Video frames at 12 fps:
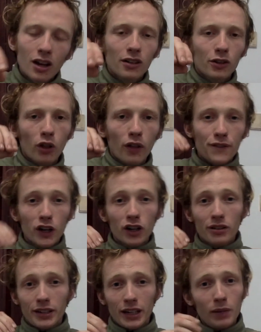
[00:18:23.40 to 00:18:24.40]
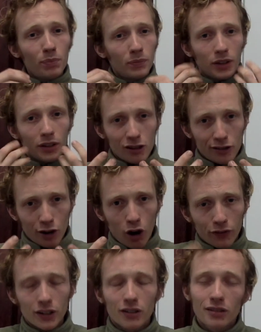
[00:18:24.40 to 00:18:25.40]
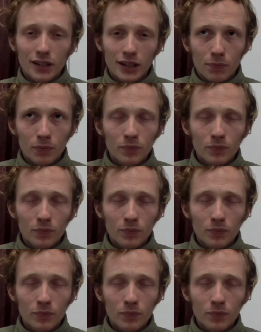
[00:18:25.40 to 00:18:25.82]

So the first steep is the softest steep.